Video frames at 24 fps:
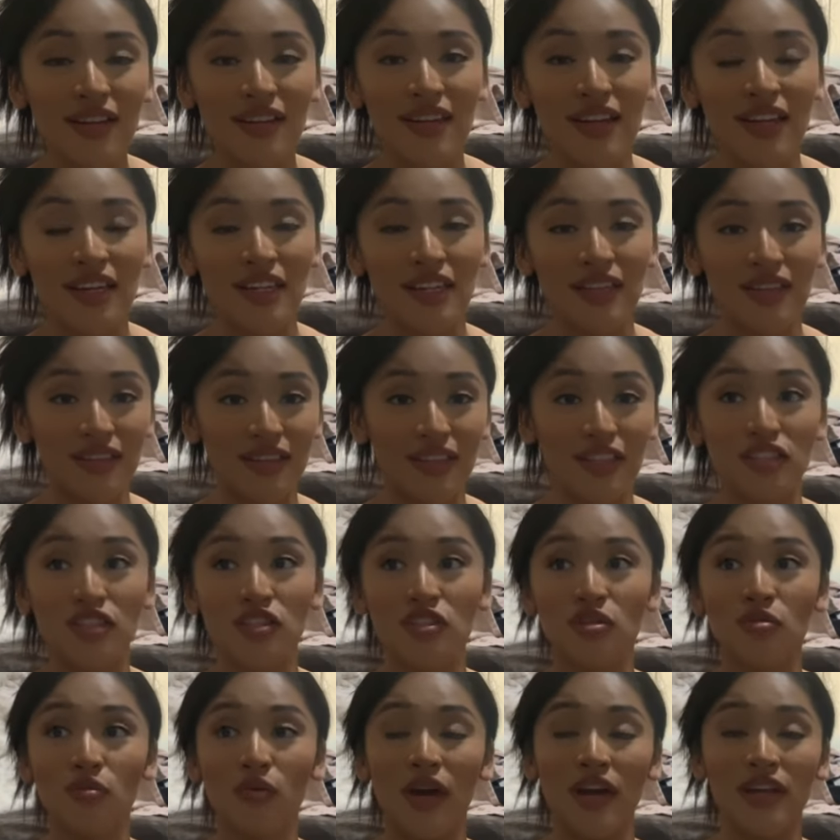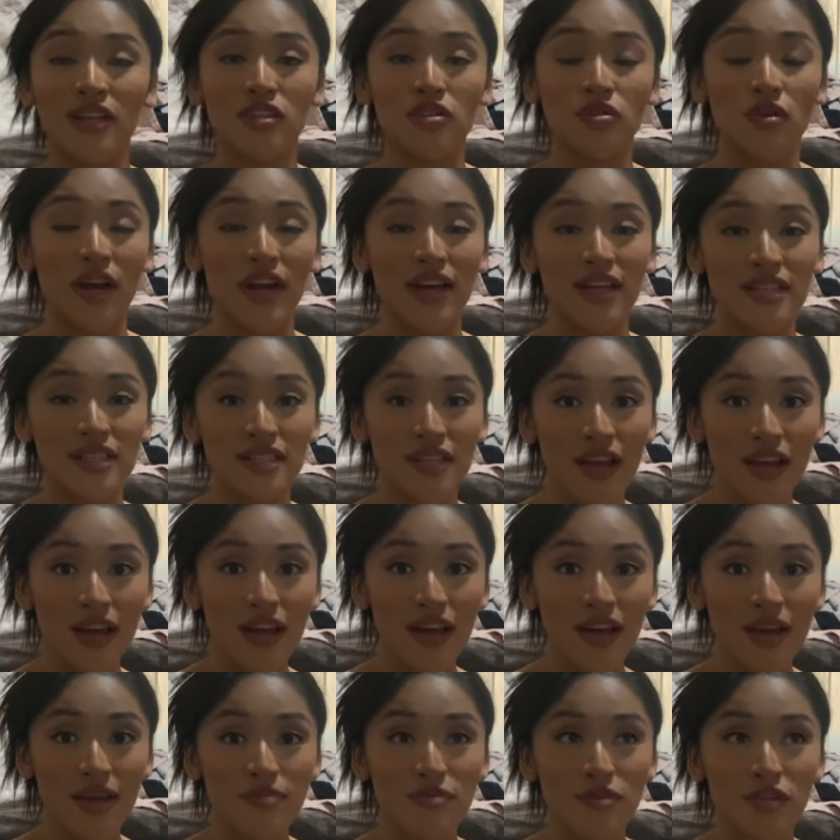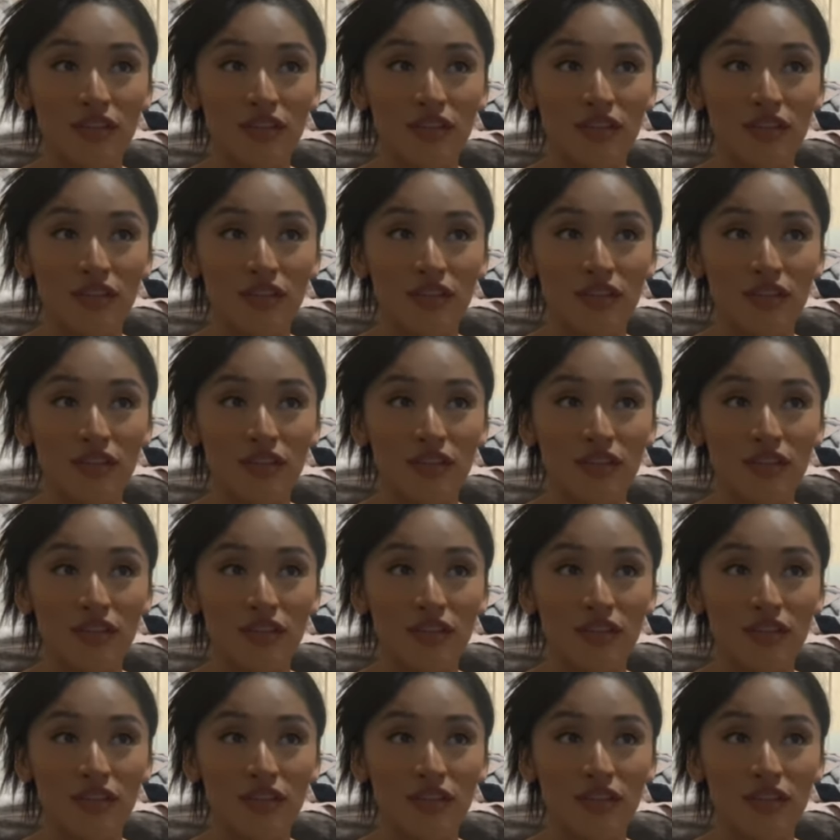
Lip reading: and then the sweat dries up,